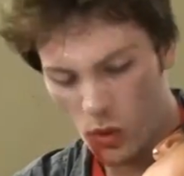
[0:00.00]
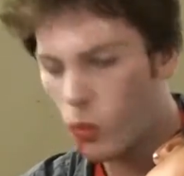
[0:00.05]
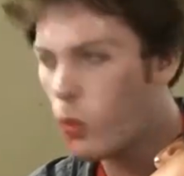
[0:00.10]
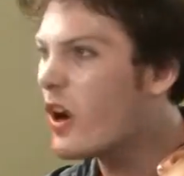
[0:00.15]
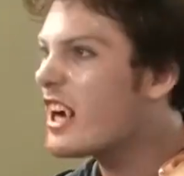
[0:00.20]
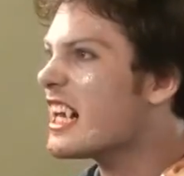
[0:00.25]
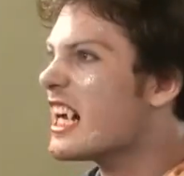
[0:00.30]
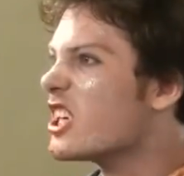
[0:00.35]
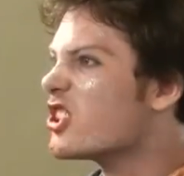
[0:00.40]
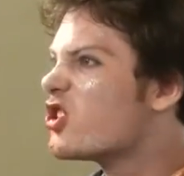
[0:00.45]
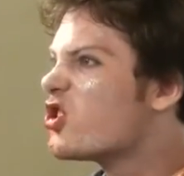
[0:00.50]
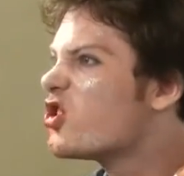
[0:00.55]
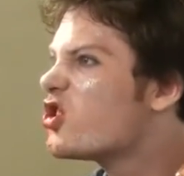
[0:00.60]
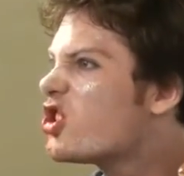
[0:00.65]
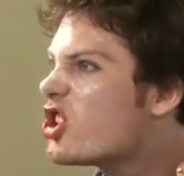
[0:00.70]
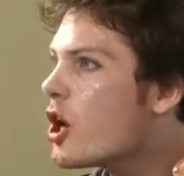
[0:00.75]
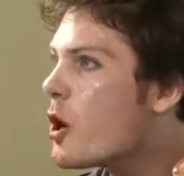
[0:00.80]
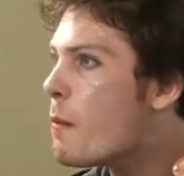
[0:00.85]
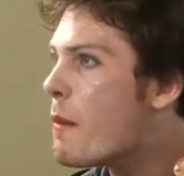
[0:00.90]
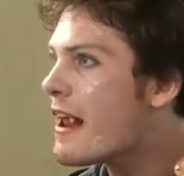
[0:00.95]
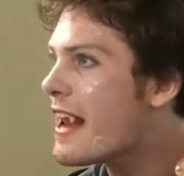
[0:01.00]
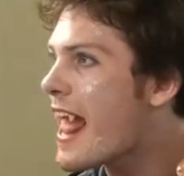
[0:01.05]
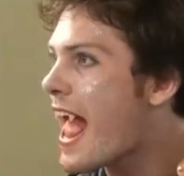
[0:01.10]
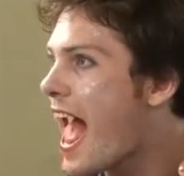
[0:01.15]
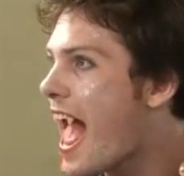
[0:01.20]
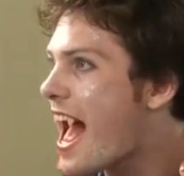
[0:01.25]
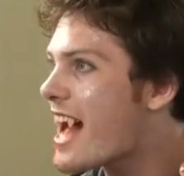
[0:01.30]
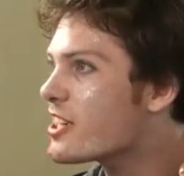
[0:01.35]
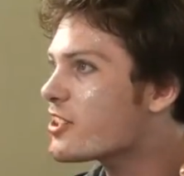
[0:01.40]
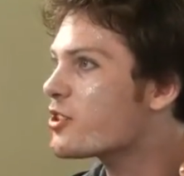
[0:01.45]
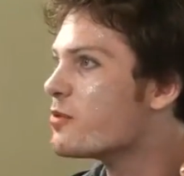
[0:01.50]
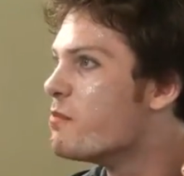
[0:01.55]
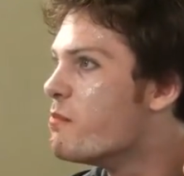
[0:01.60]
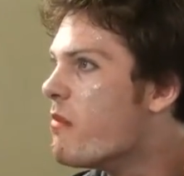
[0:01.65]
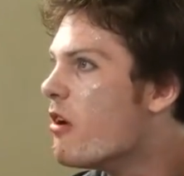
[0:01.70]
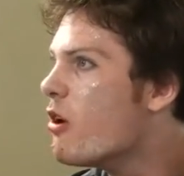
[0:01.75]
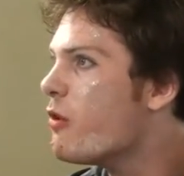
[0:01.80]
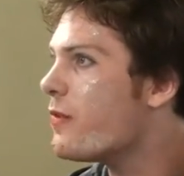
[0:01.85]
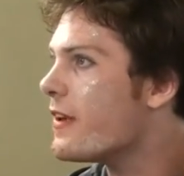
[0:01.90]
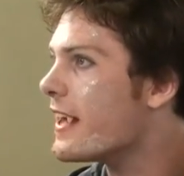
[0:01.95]
What a stupid ass
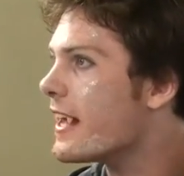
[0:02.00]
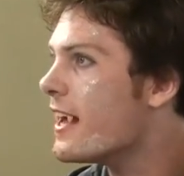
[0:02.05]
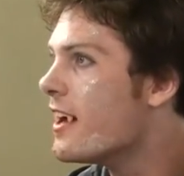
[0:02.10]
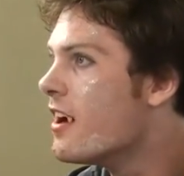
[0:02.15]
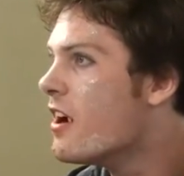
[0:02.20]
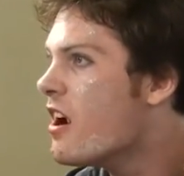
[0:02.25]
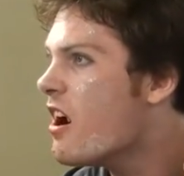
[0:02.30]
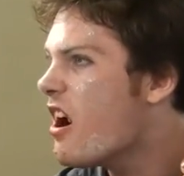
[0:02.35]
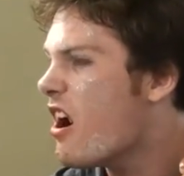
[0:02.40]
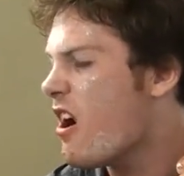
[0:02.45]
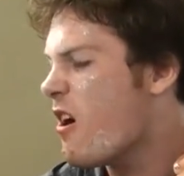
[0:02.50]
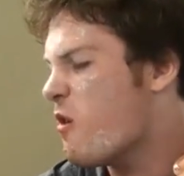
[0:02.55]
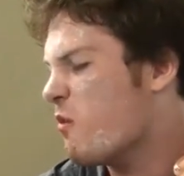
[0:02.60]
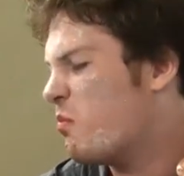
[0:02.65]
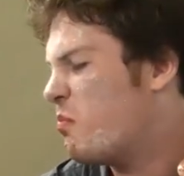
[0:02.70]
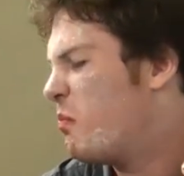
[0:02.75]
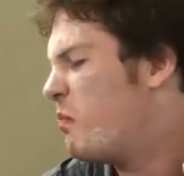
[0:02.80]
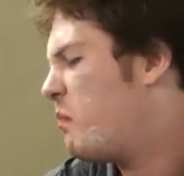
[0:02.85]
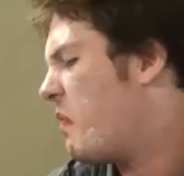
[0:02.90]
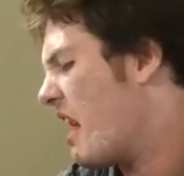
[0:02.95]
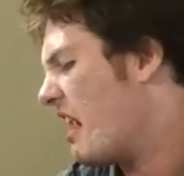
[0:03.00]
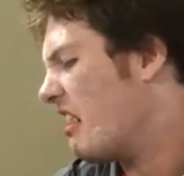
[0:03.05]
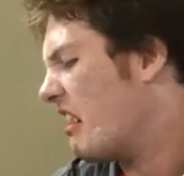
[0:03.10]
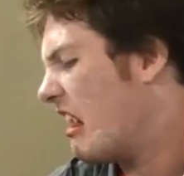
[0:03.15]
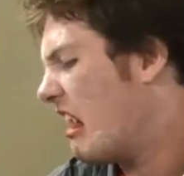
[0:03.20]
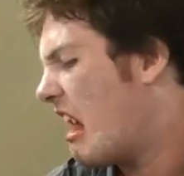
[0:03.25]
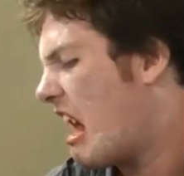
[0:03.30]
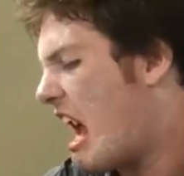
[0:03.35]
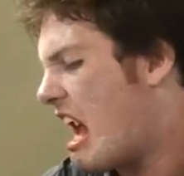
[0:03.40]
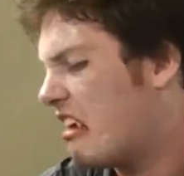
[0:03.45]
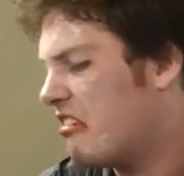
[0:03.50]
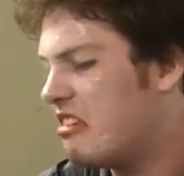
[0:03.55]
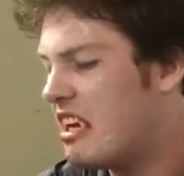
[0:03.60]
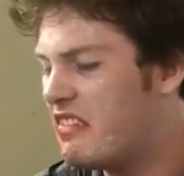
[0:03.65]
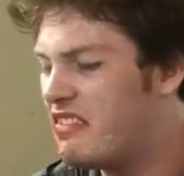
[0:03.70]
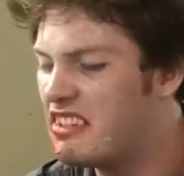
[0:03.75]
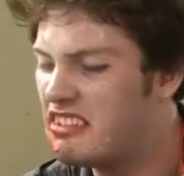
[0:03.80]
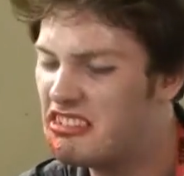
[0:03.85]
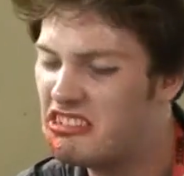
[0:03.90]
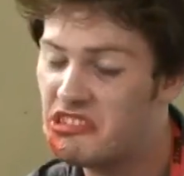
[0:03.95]
movie! Oh, no, I don't
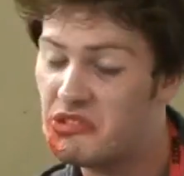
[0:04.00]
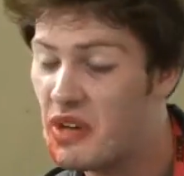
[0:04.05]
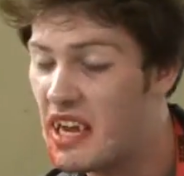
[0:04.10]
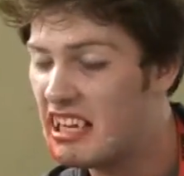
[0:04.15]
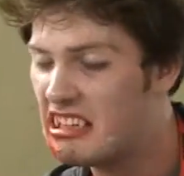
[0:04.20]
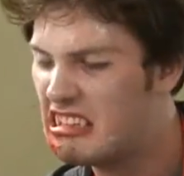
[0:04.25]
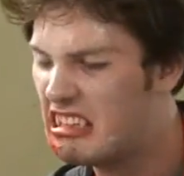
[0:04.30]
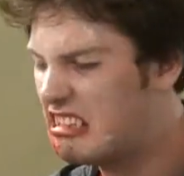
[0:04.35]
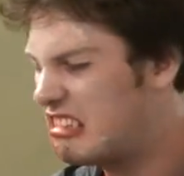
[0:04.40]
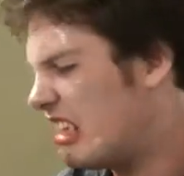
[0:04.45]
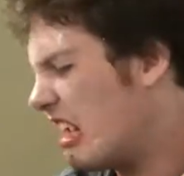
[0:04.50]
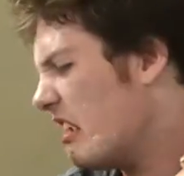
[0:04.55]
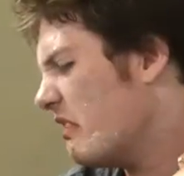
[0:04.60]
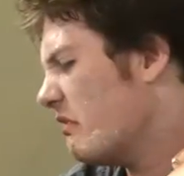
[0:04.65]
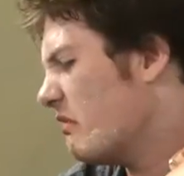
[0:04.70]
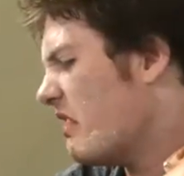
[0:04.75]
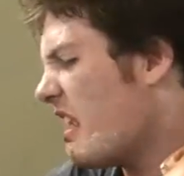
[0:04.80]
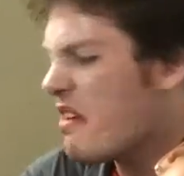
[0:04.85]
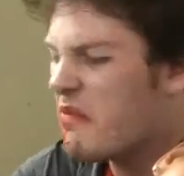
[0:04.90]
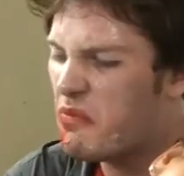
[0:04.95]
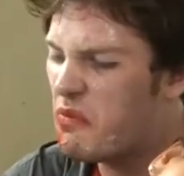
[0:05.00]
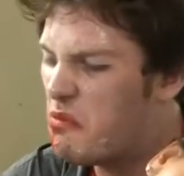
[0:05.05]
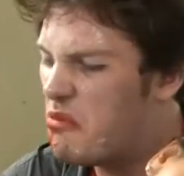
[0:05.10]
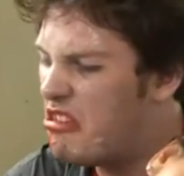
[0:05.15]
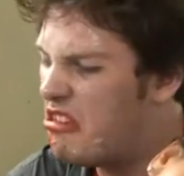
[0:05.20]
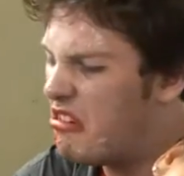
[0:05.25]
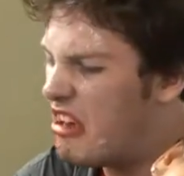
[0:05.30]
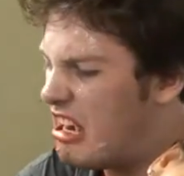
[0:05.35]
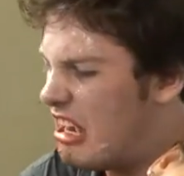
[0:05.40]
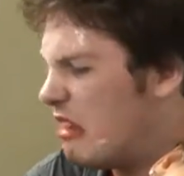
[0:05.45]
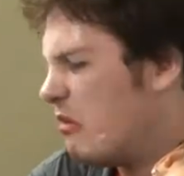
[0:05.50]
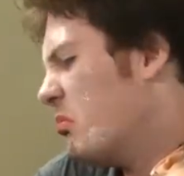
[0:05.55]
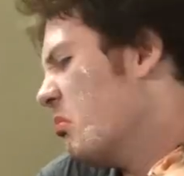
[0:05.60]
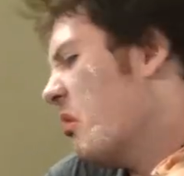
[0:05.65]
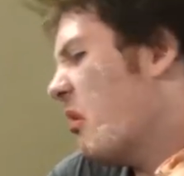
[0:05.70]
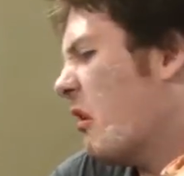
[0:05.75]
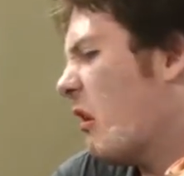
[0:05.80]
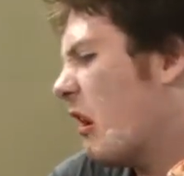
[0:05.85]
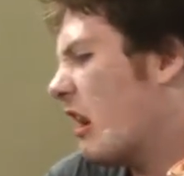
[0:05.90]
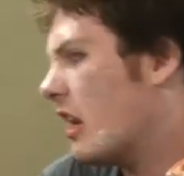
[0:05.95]
have the strength to say it
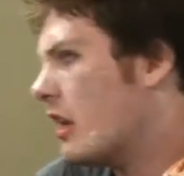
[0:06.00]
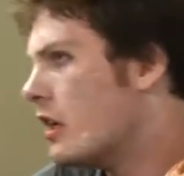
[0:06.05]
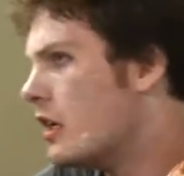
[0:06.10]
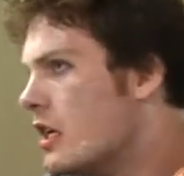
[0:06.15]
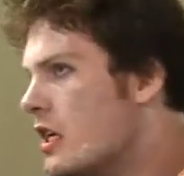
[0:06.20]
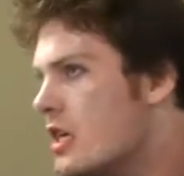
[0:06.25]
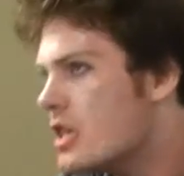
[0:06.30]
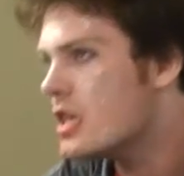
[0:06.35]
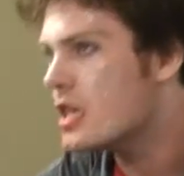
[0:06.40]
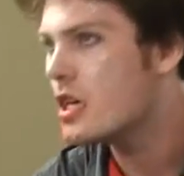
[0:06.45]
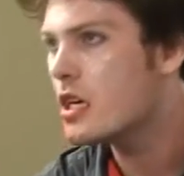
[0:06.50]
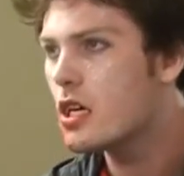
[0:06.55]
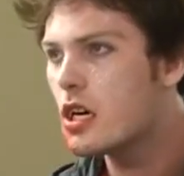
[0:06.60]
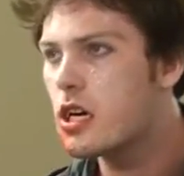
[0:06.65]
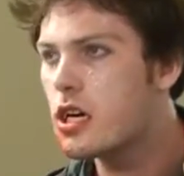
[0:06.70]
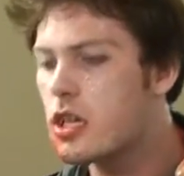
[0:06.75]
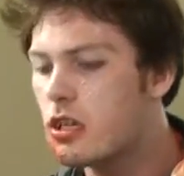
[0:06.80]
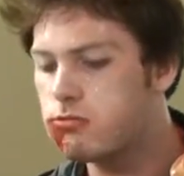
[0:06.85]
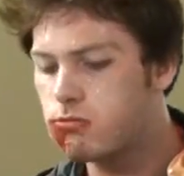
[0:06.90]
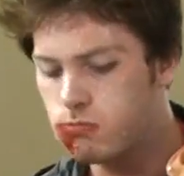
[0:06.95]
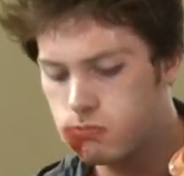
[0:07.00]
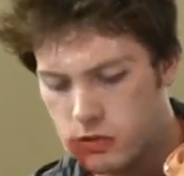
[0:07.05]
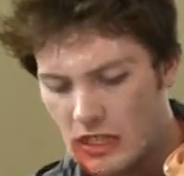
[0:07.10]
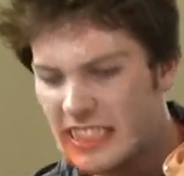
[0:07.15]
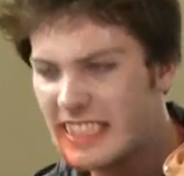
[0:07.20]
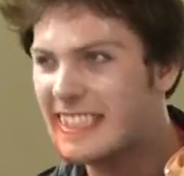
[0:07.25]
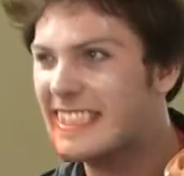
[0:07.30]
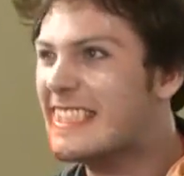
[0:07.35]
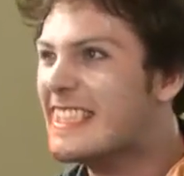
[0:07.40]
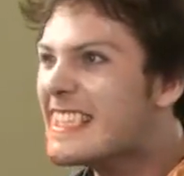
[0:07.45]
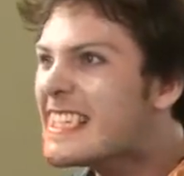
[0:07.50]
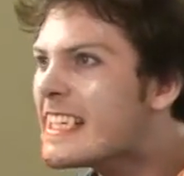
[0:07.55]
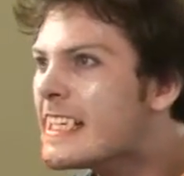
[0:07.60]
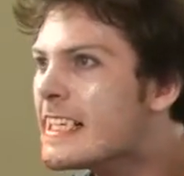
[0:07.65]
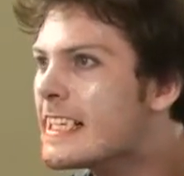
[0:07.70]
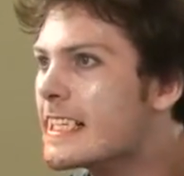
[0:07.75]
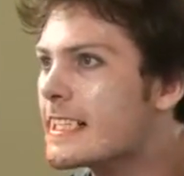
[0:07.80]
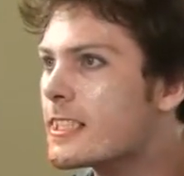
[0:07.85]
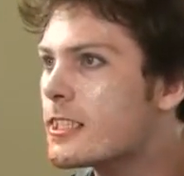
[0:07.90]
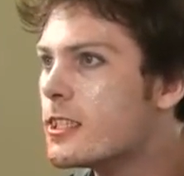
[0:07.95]
anymore. What an
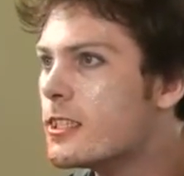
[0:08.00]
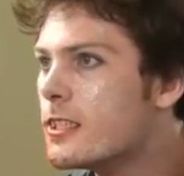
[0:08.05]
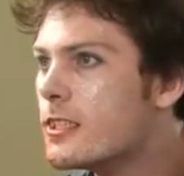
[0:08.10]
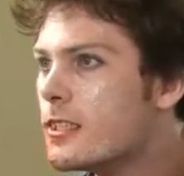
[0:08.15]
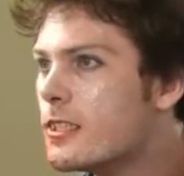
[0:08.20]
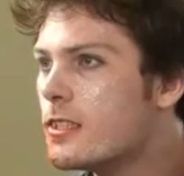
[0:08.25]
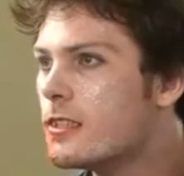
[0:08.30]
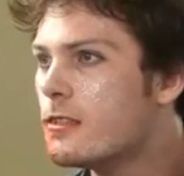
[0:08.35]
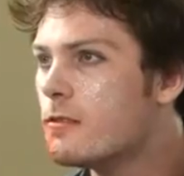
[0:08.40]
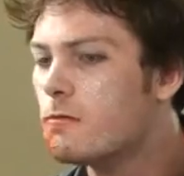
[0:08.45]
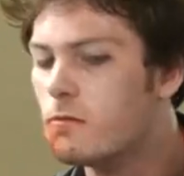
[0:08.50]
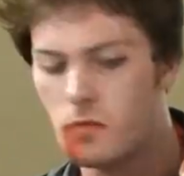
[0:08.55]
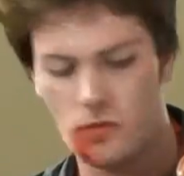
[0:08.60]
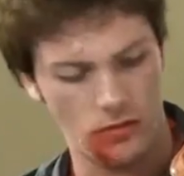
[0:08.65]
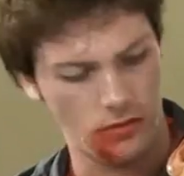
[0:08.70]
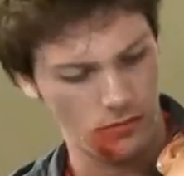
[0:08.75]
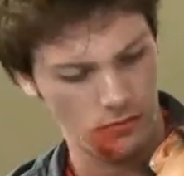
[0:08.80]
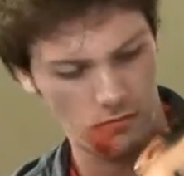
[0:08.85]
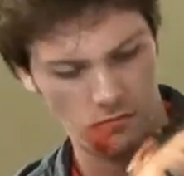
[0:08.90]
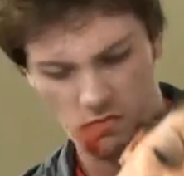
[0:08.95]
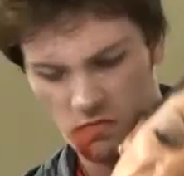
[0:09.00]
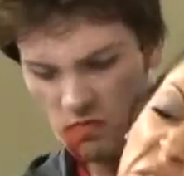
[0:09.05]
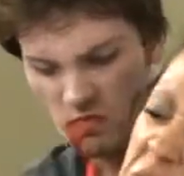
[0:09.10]
idiot! That does it.